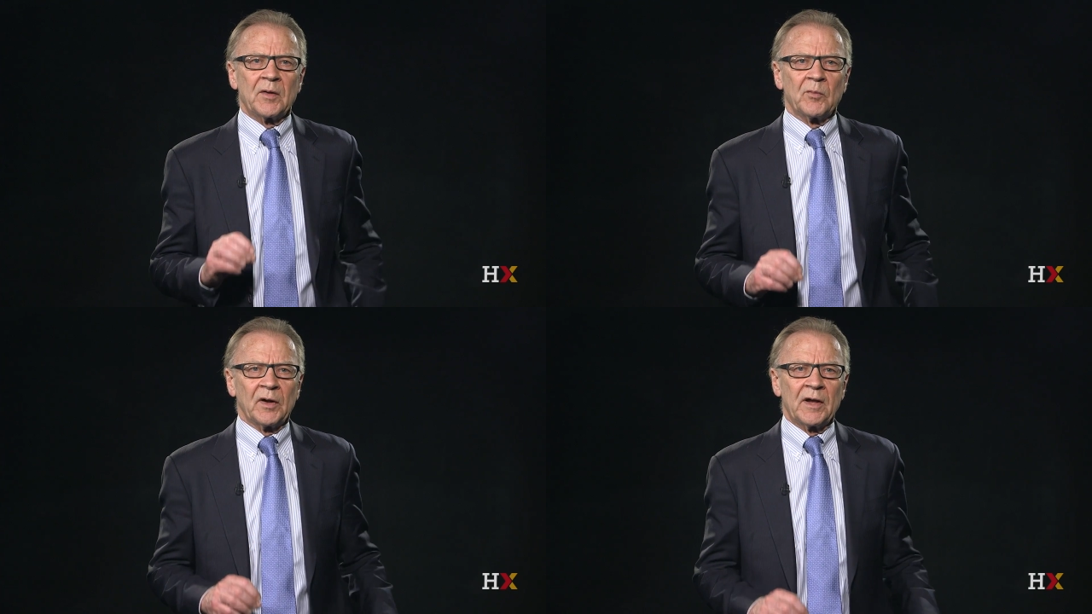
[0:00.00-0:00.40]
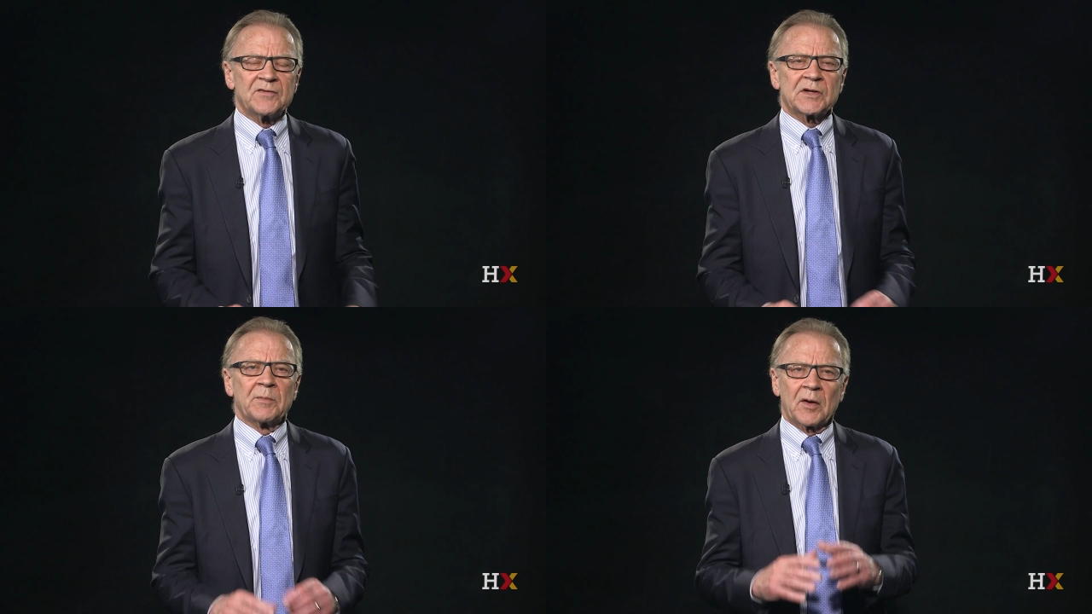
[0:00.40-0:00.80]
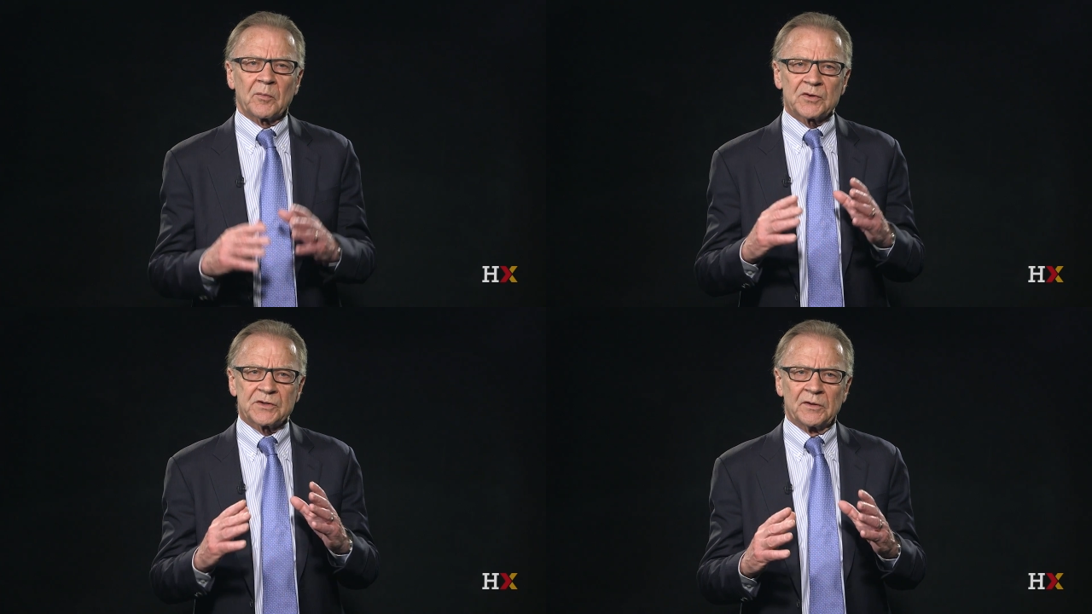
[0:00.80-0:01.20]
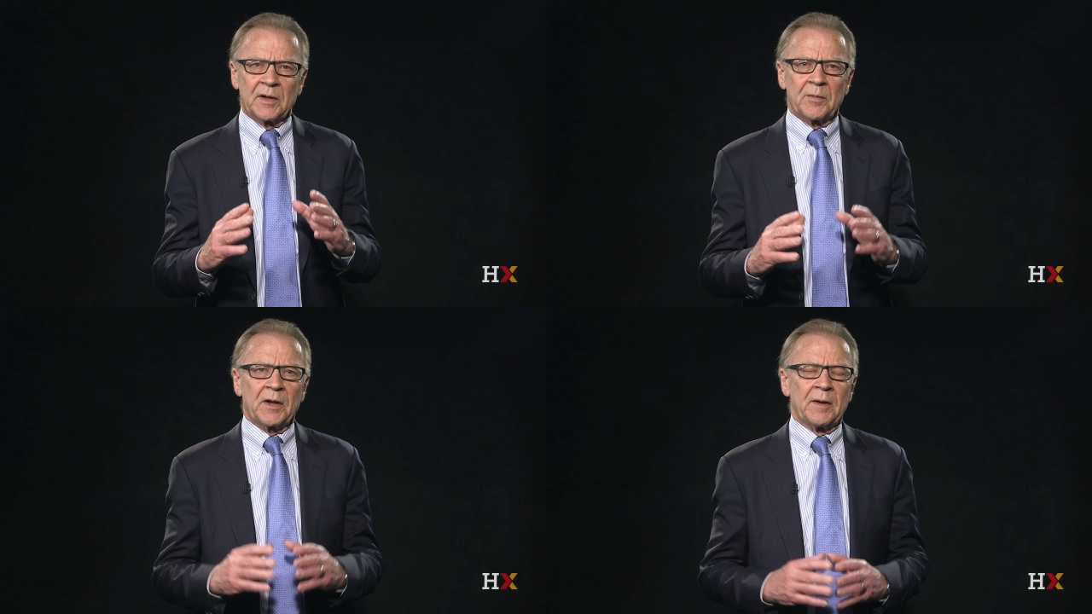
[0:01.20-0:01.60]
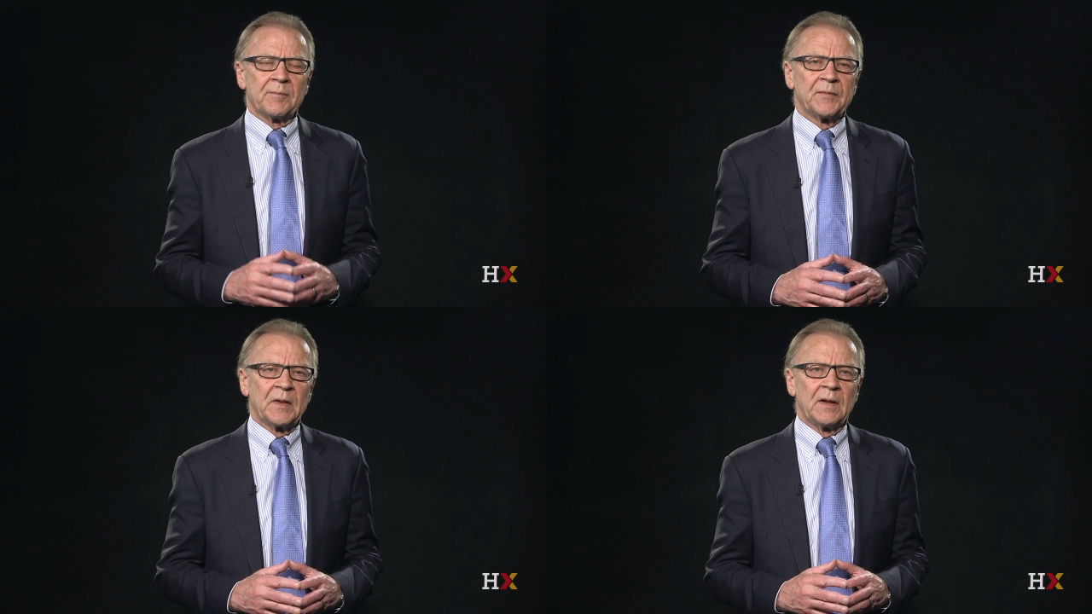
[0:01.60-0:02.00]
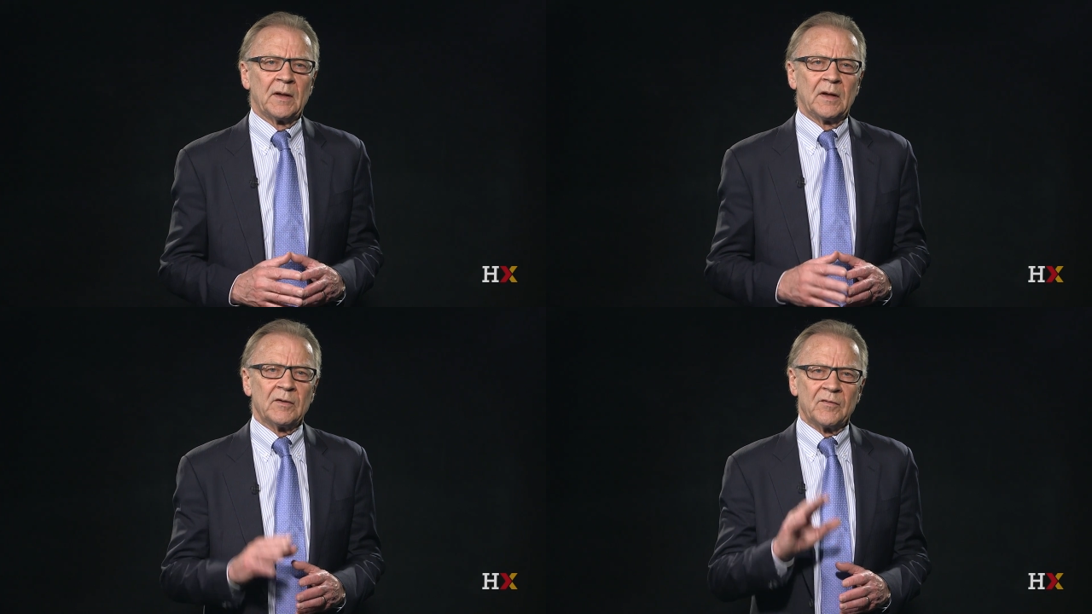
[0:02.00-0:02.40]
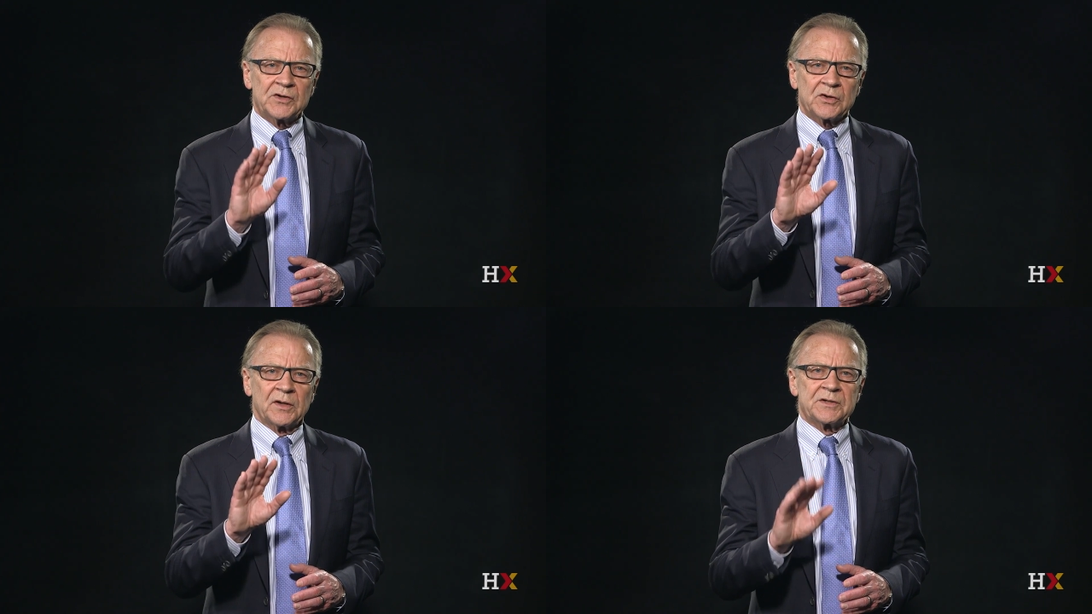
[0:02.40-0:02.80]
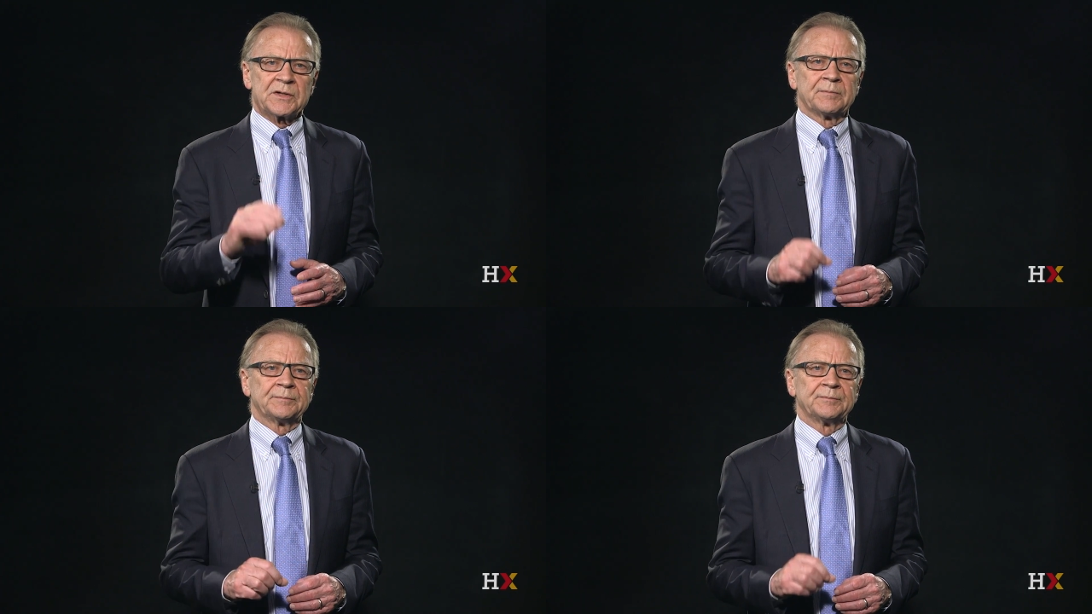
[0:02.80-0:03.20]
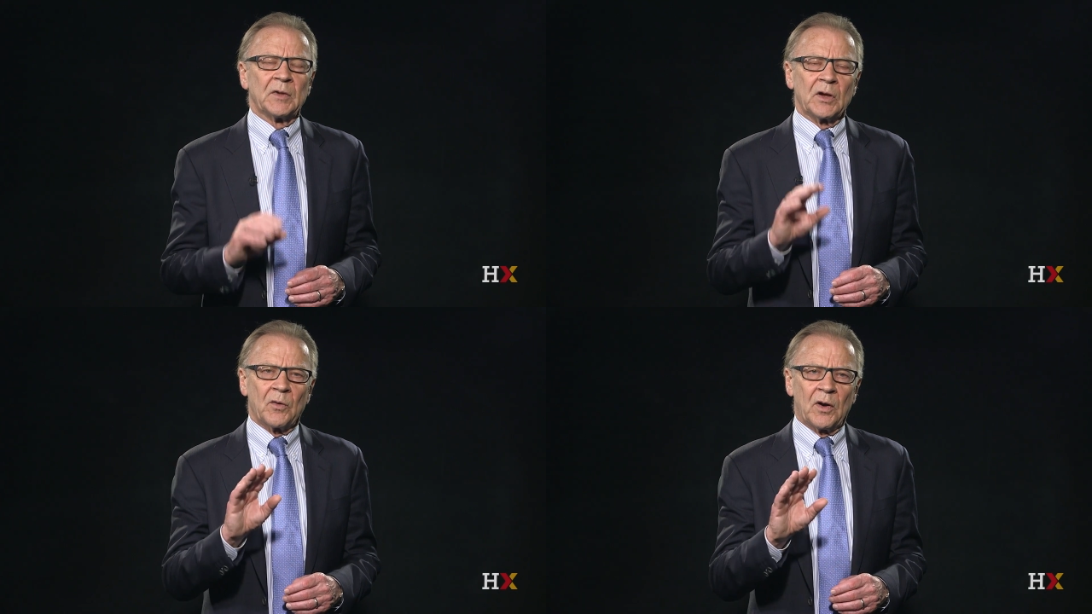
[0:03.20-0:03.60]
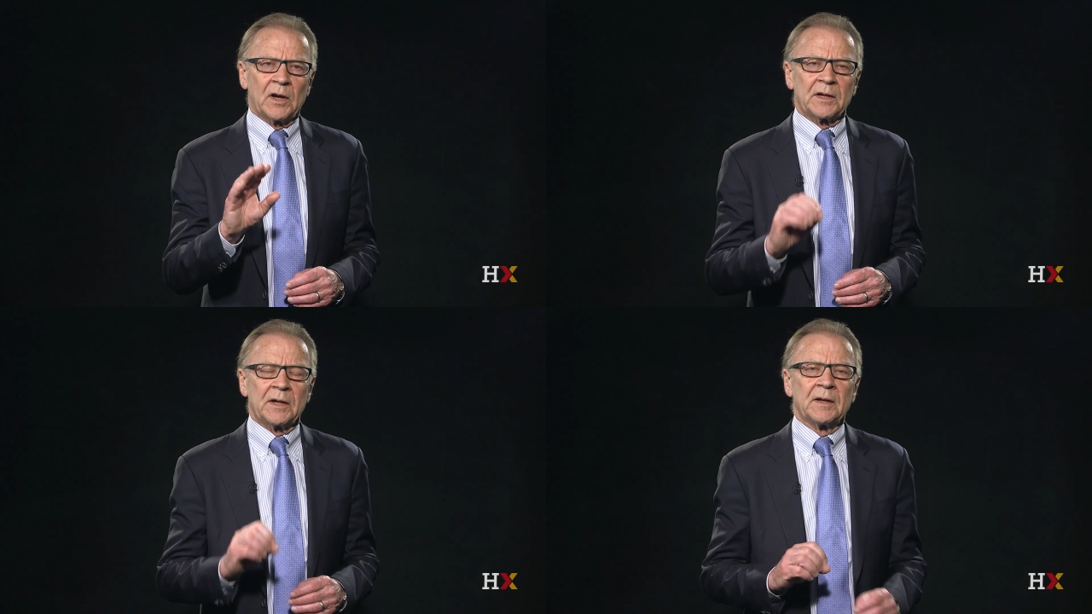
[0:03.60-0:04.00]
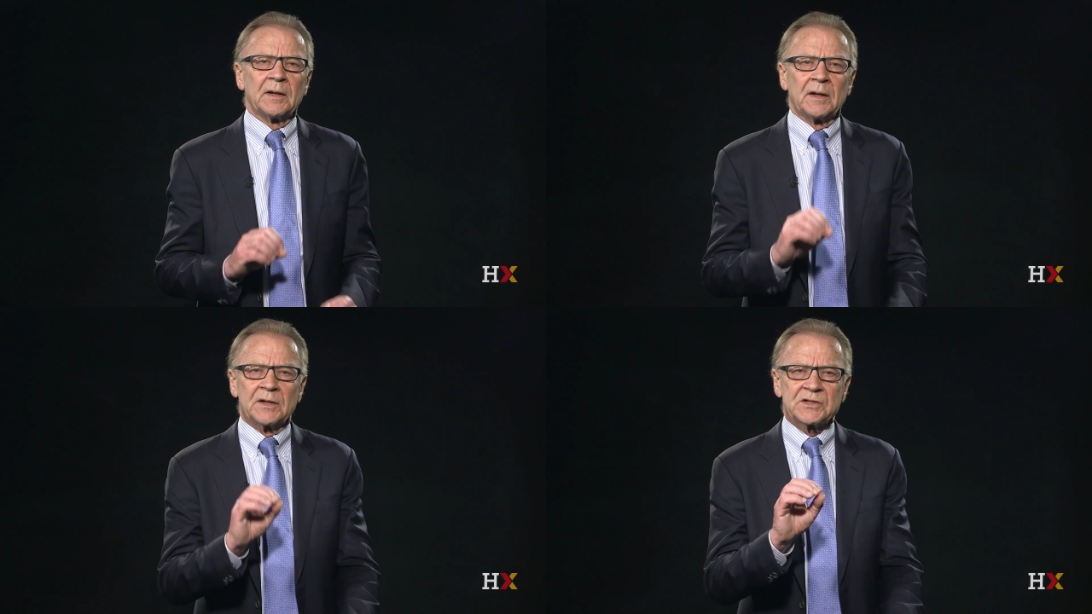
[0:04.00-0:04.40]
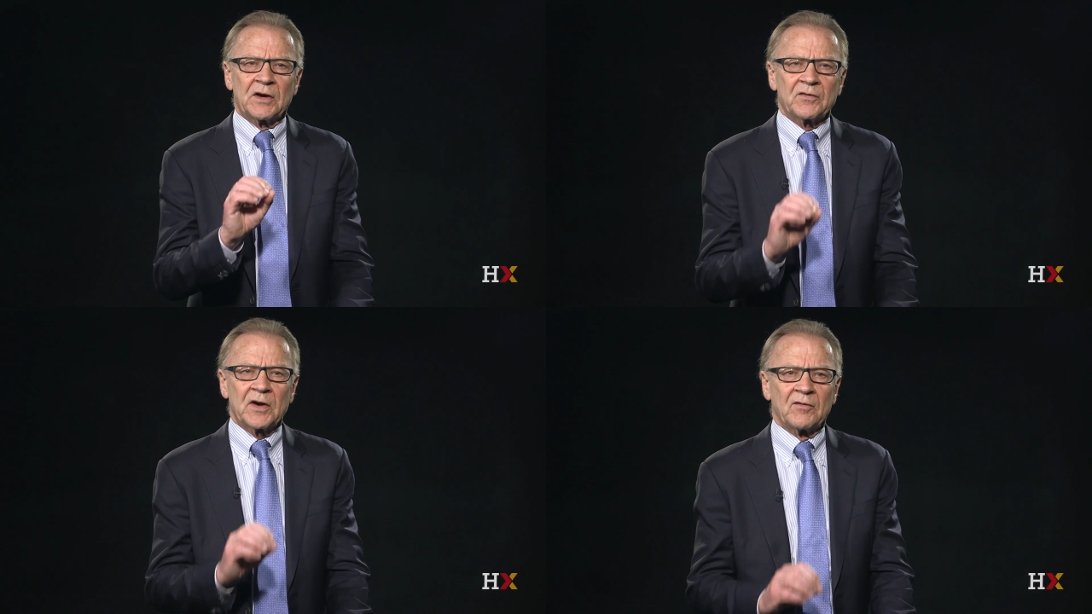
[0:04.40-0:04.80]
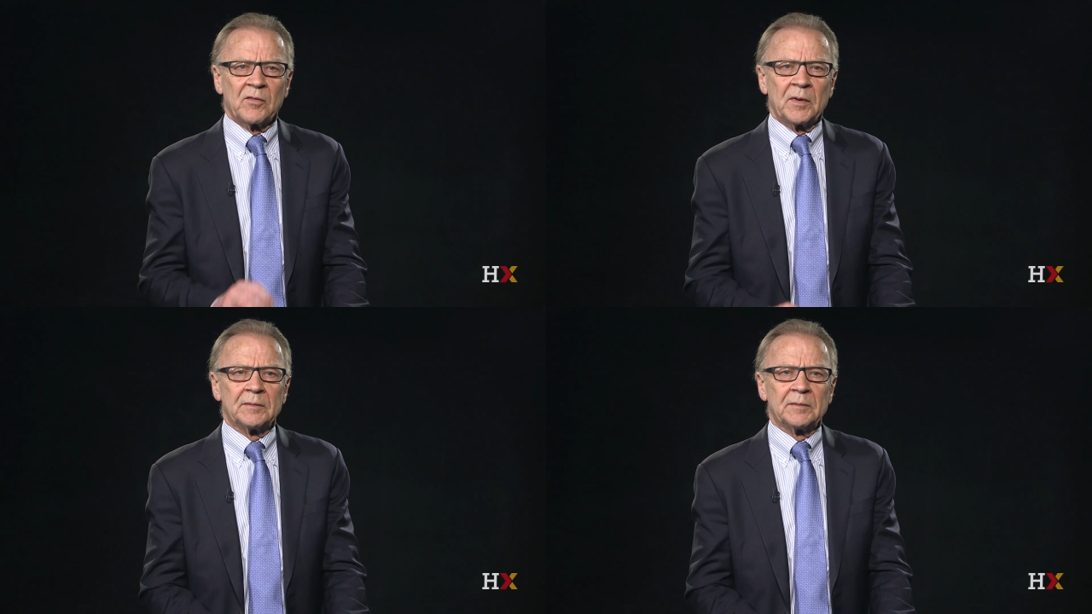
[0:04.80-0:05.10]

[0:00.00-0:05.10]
in beliefs about personal liberty, individualism, equality, and self-government.